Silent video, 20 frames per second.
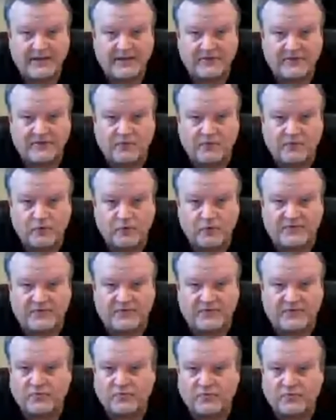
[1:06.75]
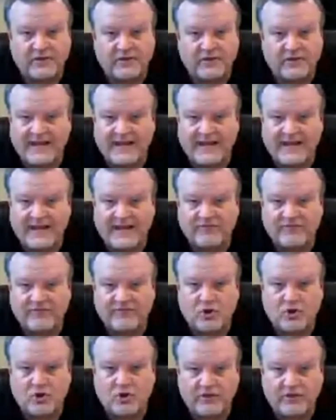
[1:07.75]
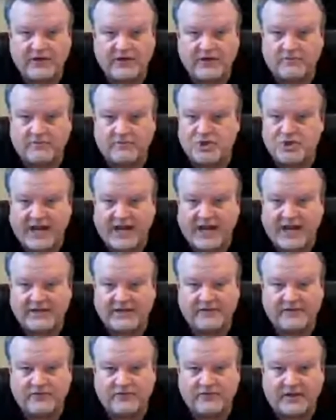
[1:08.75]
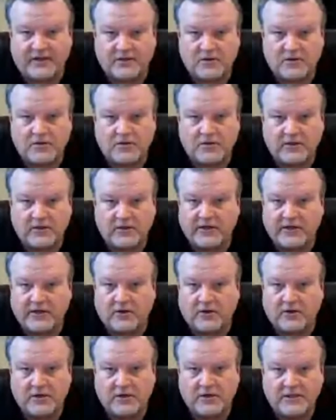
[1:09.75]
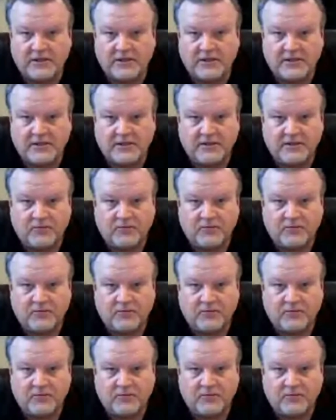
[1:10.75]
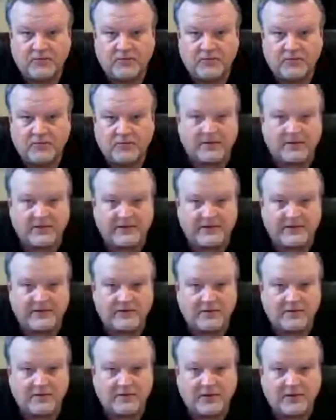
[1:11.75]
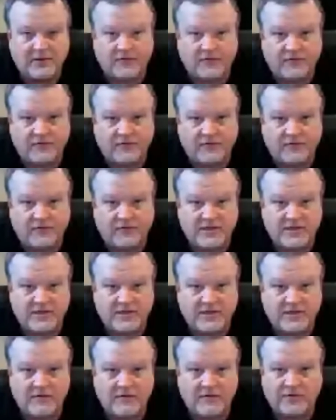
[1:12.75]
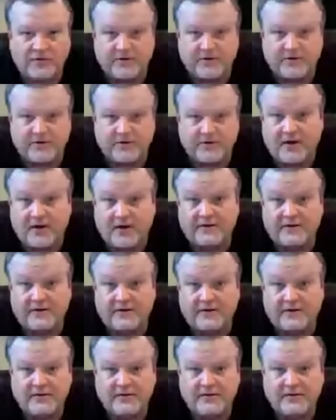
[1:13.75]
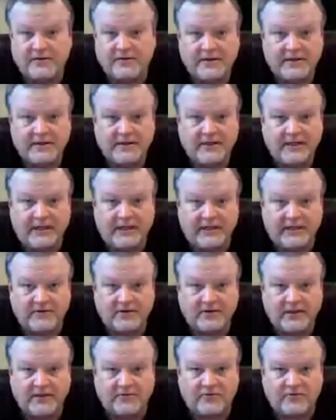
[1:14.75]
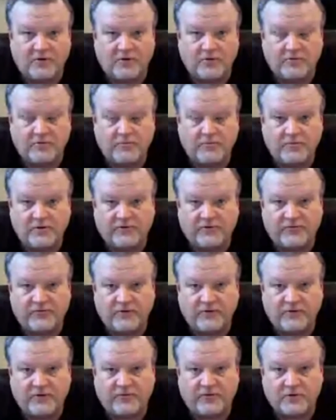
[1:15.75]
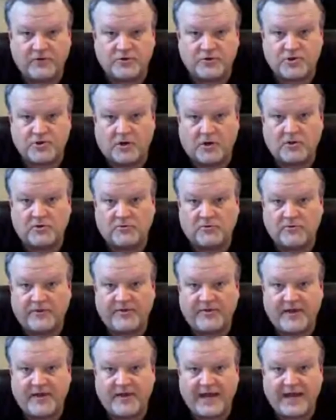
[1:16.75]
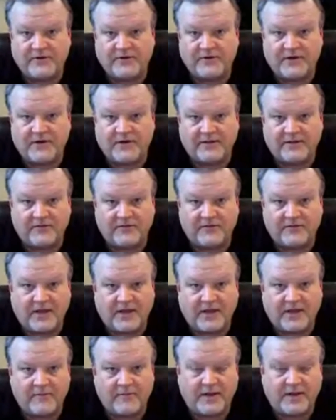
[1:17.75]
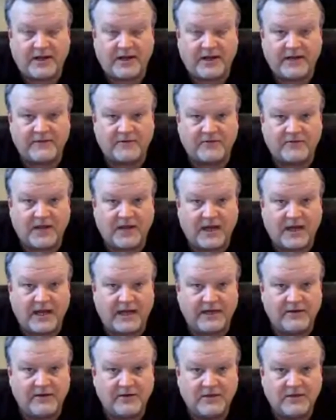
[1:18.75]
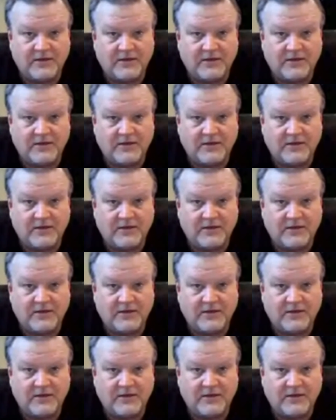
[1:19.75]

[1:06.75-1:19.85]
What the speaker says: groups don't really have clear objectives and clear role responsibility, team member defined. And so if you're struggling with that and you've got this kind of pie in the sky